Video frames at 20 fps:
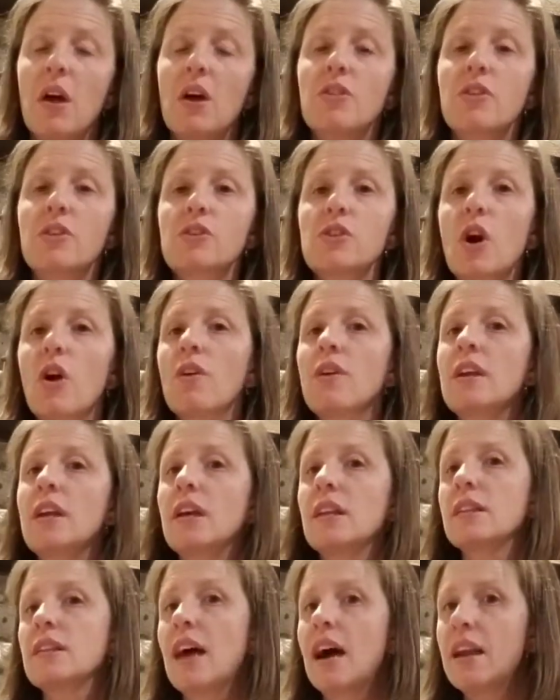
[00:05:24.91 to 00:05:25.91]
There's already a
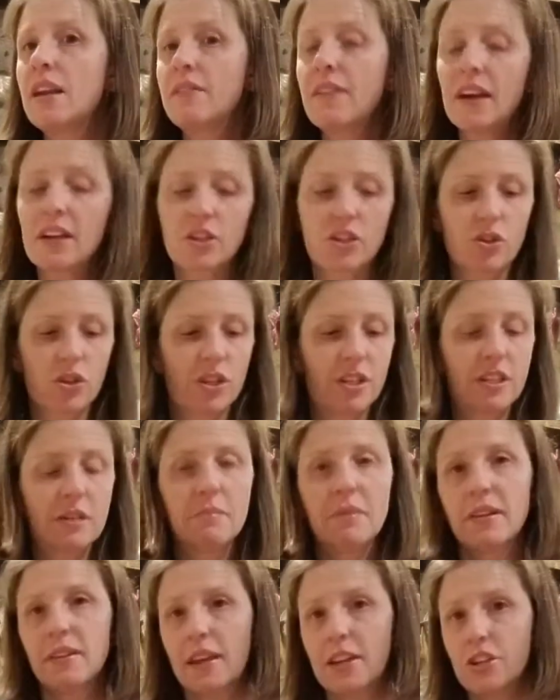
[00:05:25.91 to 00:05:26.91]
lot of extra
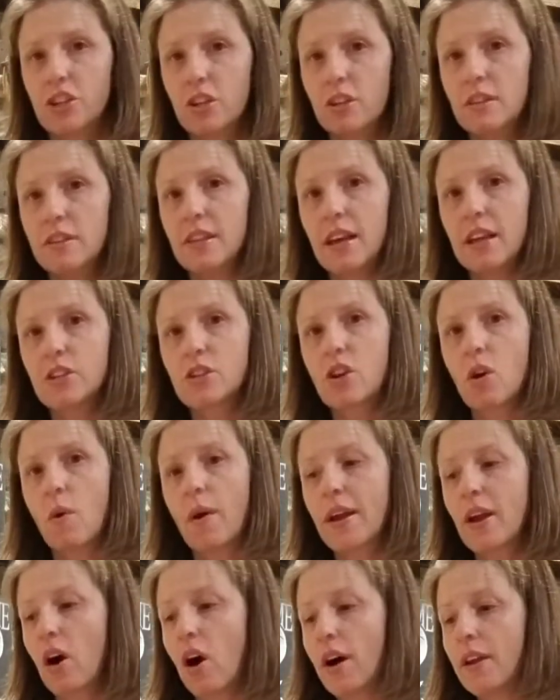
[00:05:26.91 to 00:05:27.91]
stimulation that's
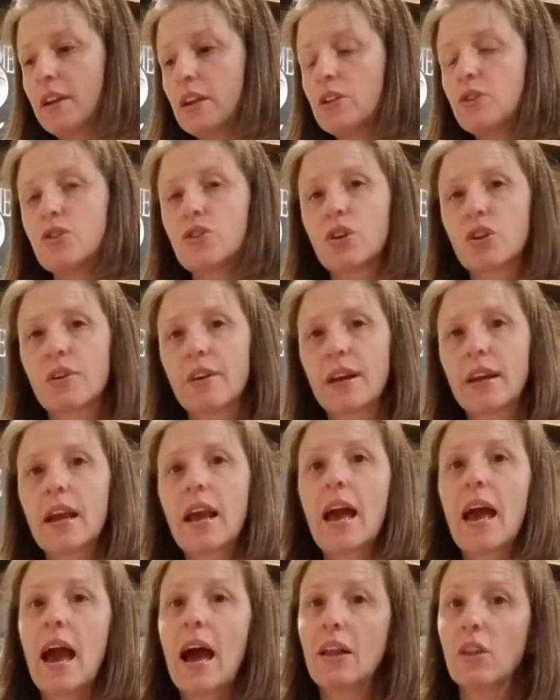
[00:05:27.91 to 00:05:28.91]
going on during
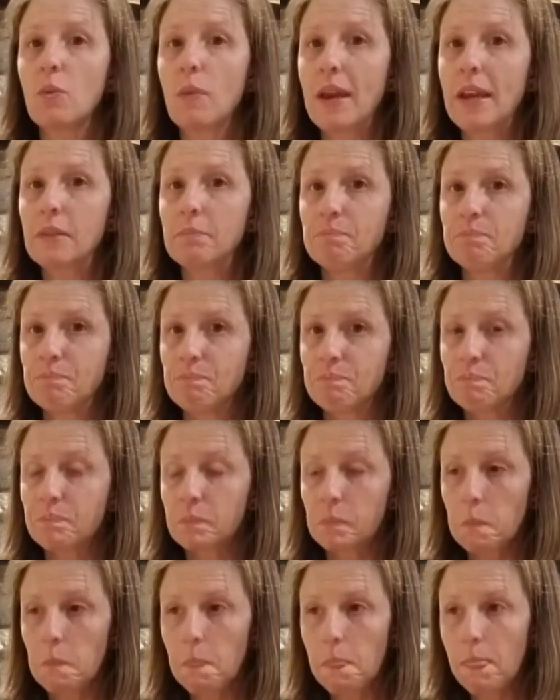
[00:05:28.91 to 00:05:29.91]
Halloween,
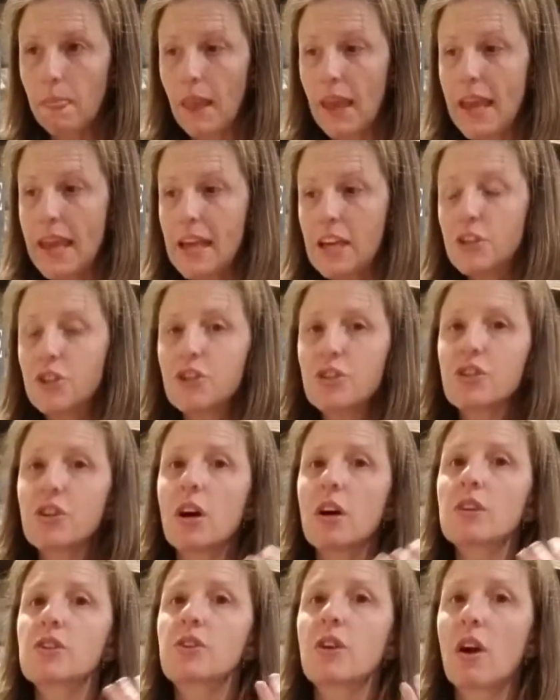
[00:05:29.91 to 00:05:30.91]
and your
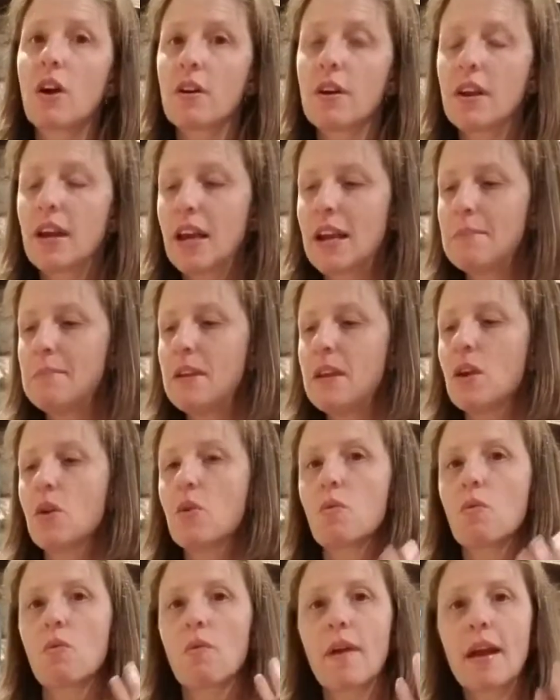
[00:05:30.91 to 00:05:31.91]
dogs are already going to be
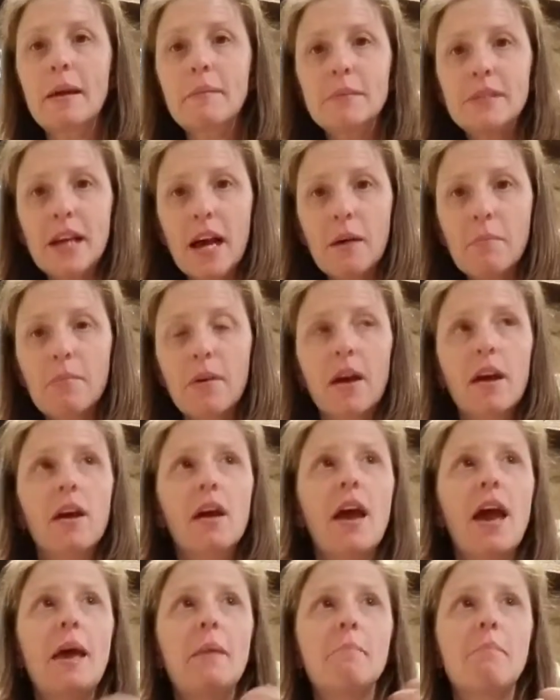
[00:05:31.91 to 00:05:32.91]
ramped up
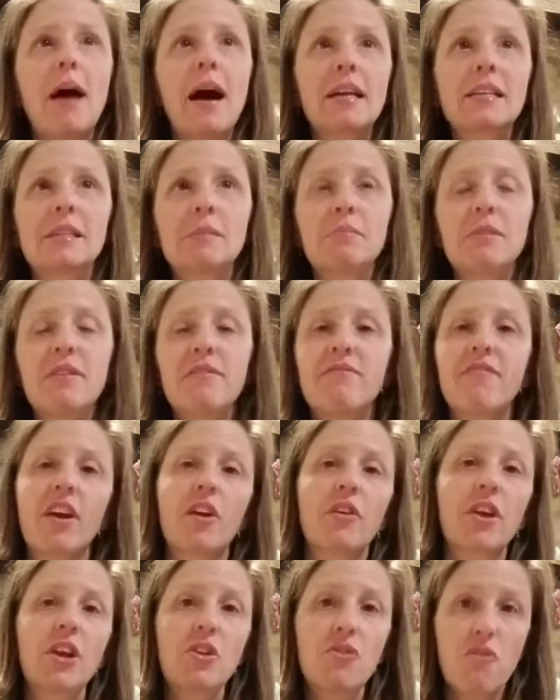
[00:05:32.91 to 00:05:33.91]
and possibly
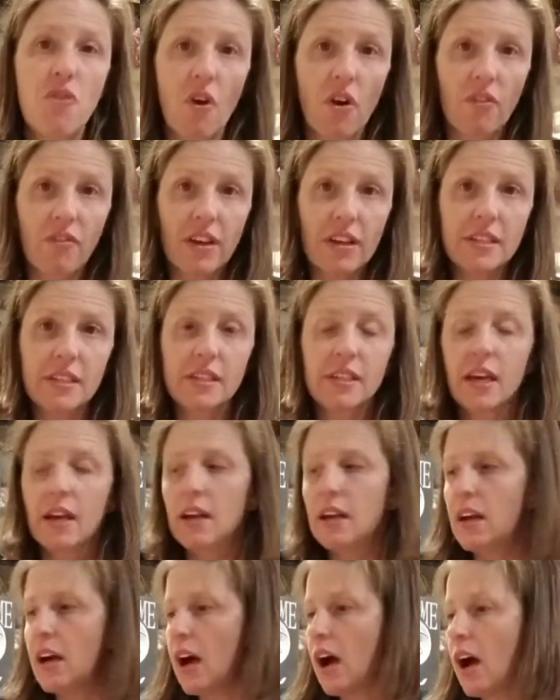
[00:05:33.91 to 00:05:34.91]
very nervous.
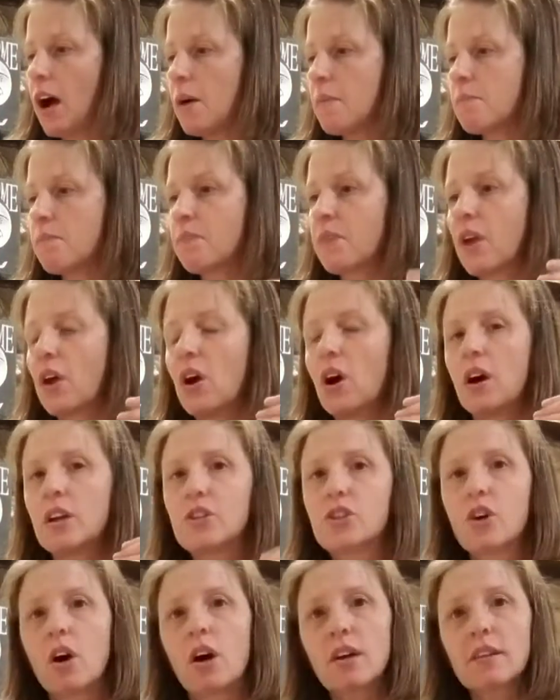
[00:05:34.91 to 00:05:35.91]
A
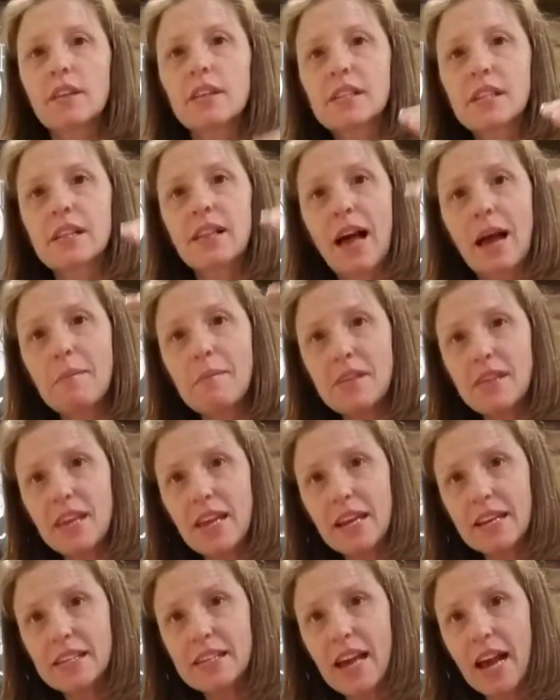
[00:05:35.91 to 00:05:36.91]
dog that's climbing the
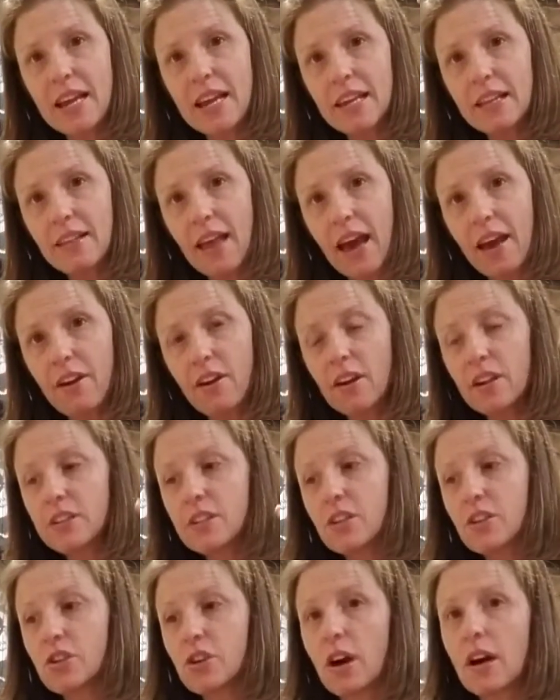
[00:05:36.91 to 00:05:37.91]
anxiety ladder is
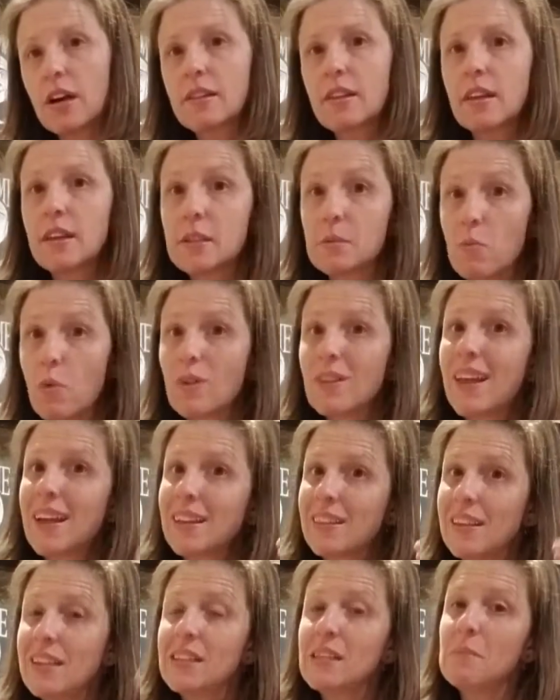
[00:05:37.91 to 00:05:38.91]
a dog that is more
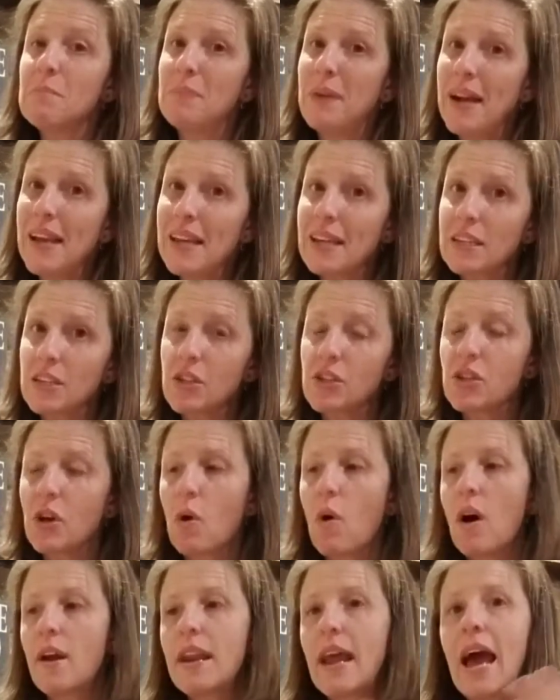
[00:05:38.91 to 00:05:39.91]
likely to bite.
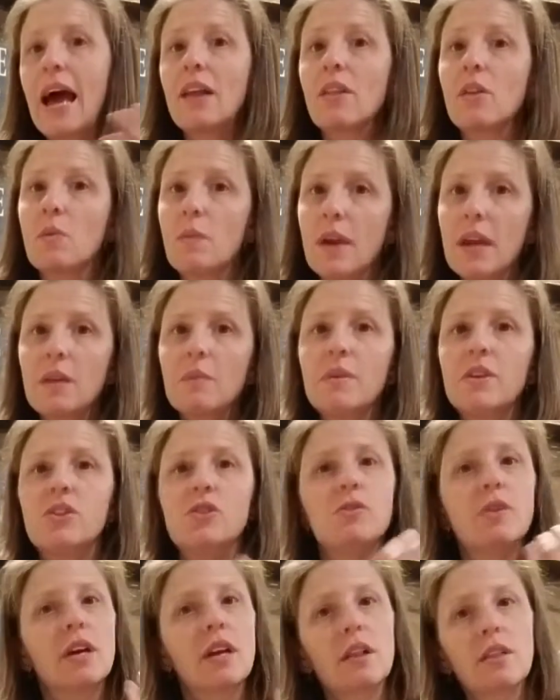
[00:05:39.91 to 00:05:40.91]
So on Halloween, we
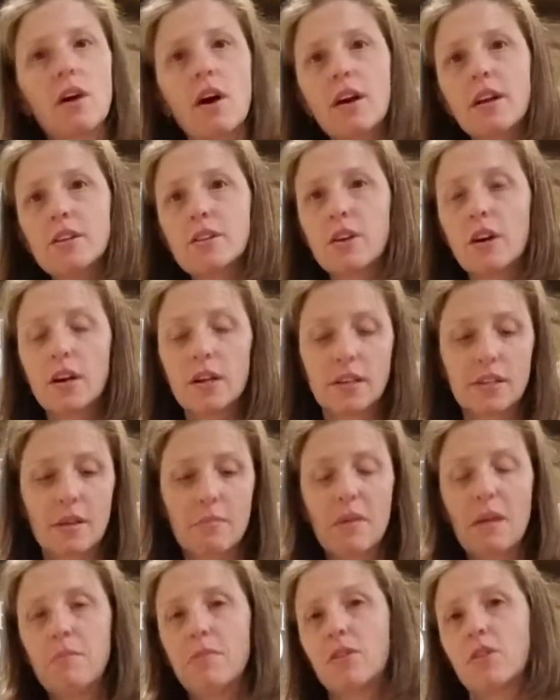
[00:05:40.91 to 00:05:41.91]
do get a lot of dogs that
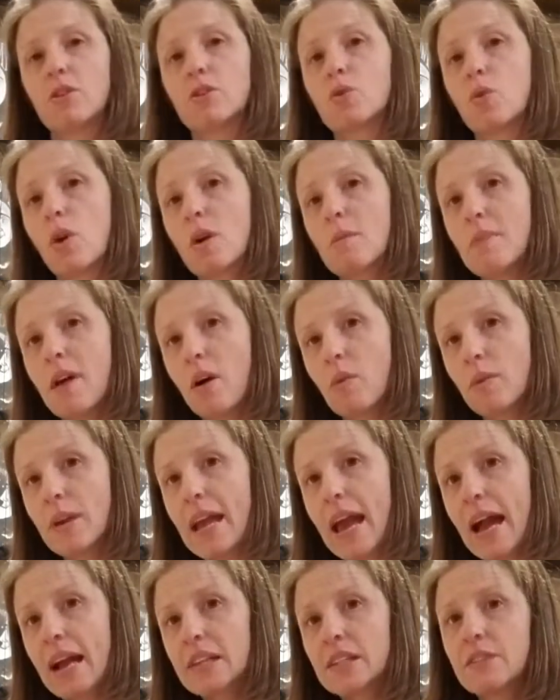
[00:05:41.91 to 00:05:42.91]
maybe they're doorbell
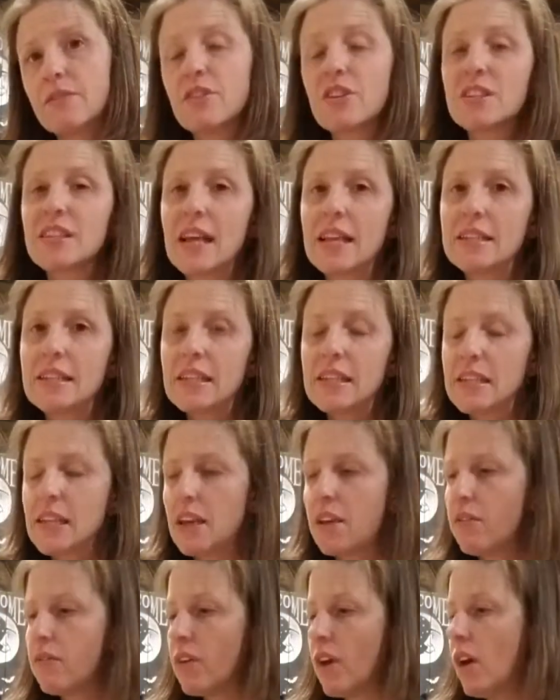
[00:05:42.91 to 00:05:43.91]
reactive or
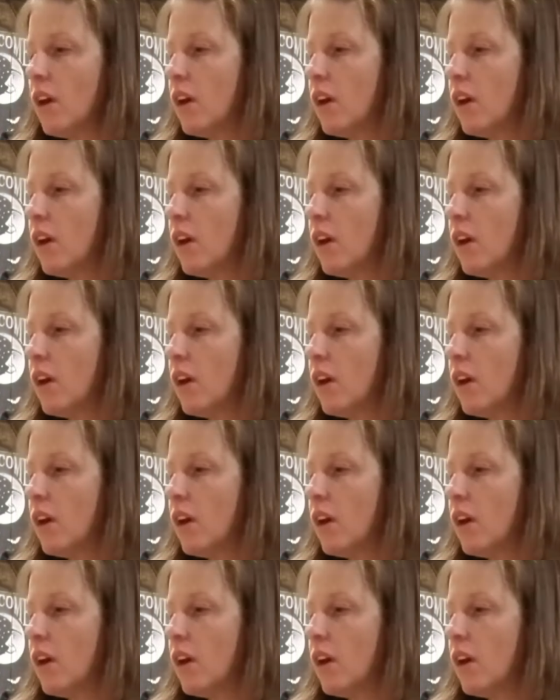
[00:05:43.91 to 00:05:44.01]
sensitive.